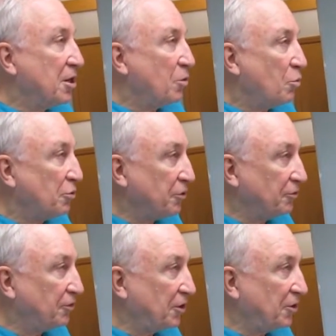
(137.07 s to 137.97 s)
with their
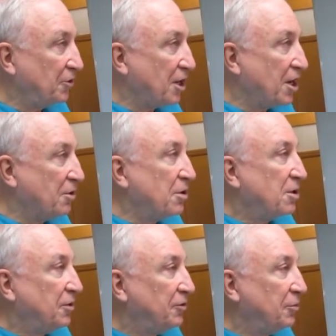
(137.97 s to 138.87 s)
teeth now,
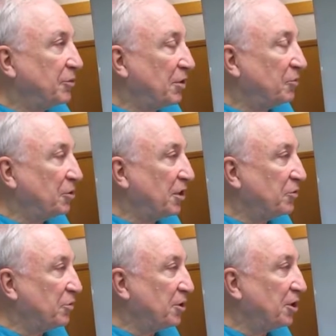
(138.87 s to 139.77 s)
sometimes we have
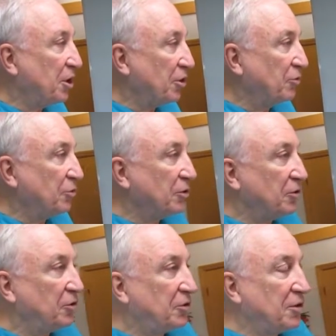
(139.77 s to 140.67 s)
to be careful,
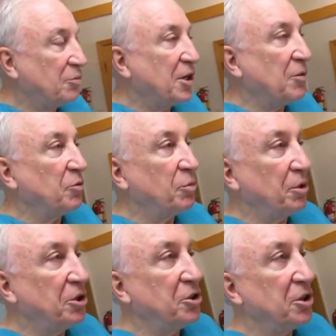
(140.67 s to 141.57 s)
because sometimes
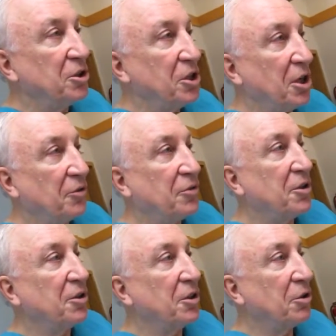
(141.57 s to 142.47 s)
bleaching gels
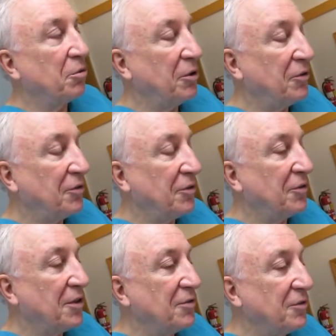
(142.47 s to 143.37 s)
can increase the
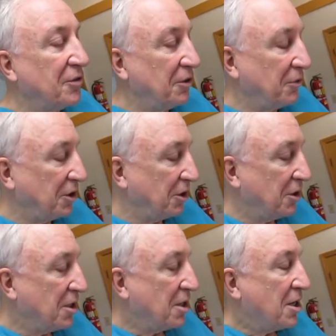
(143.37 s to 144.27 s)
sensitivity,
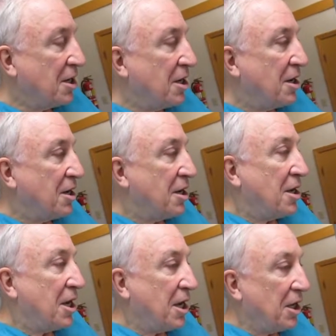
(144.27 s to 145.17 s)

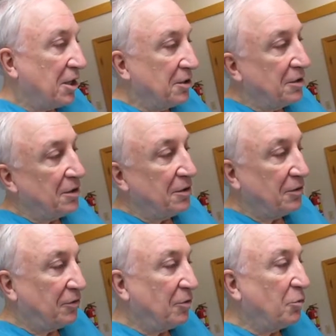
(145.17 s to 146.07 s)
and
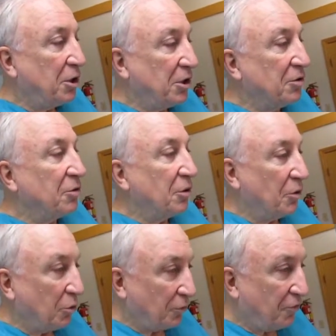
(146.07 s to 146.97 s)
we can
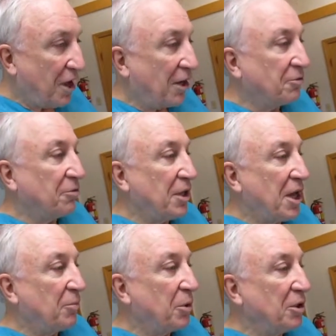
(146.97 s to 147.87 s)
factor
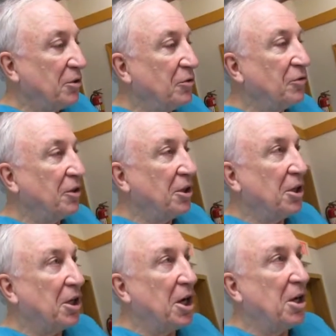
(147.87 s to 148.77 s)
that by using
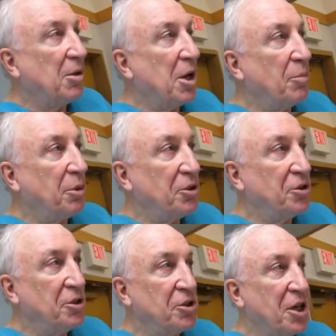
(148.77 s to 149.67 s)
a
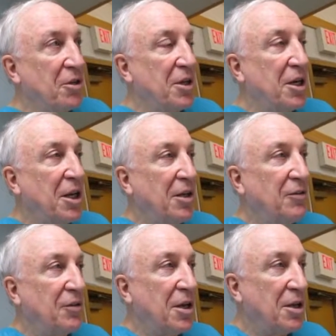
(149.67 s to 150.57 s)
bleaching gel that
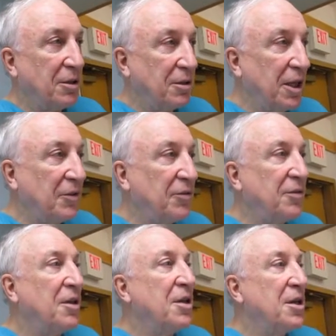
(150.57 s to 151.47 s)
has less